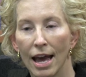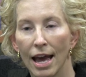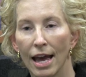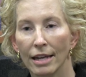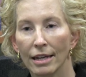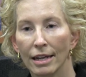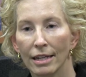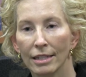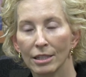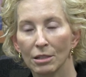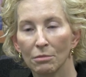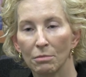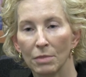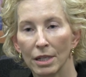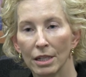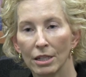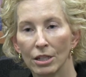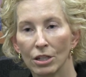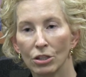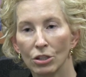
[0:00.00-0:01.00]
and I
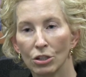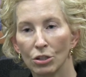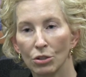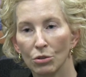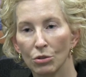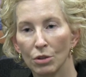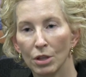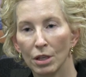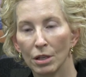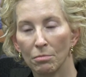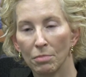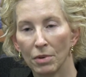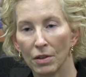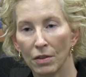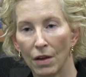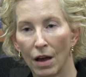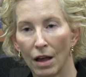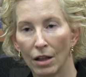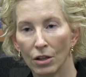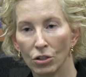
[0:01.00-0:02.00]
submitted it to the
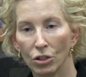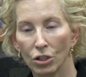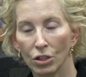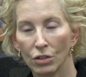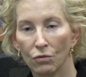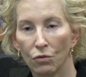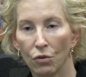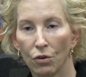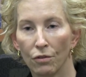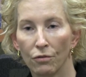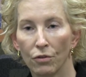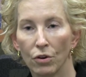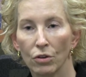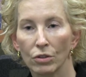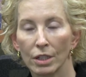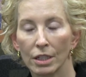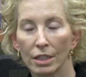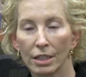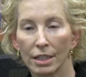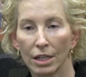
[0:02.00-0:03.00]
pathologist for a
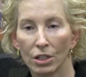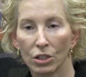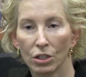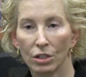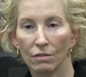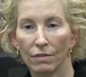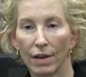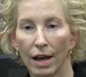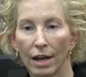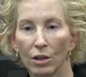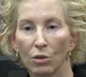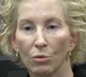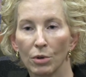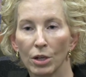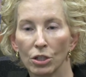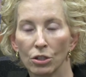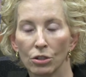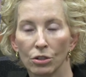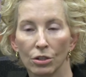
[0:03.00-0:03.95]
frozen section evaluation